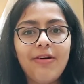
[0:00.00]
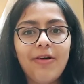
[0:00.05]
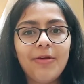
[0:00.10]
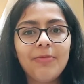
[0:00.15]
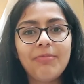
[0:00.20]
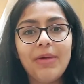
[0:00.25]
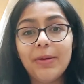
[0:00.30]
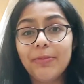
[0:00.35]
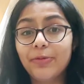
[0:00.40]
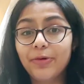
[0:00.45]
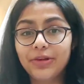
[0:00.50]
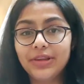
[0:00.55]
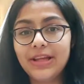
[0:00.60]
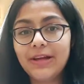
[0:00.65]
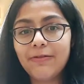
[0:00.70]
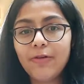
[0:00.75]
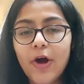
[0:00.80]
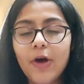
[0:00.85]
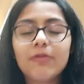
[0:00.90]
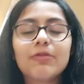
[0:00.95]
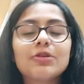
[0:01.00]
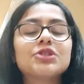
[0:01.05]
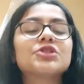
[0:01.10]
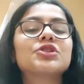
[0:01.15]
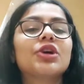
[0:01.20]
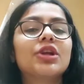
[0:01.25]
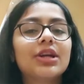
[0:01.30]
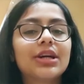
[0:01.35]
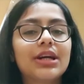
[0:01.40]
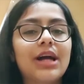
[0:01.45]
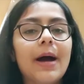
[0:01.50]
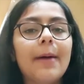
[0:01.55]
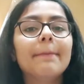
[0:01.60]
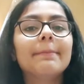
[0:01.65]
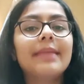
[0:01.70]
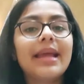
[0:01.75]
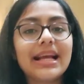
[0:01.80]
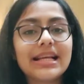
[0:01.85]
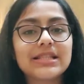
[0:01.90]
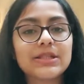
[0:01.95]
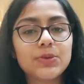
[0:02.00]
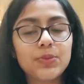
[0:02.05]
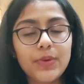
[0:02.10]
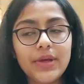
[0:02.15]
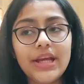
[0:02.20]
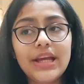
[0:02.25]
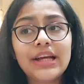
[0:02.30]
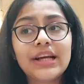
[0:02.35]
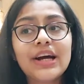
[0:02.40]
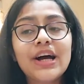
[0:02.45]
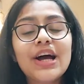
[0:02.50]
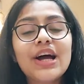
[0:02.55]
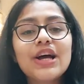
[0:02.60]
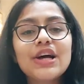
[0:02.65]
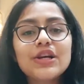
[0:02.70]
on my birthday vlog, which is gonna come next week.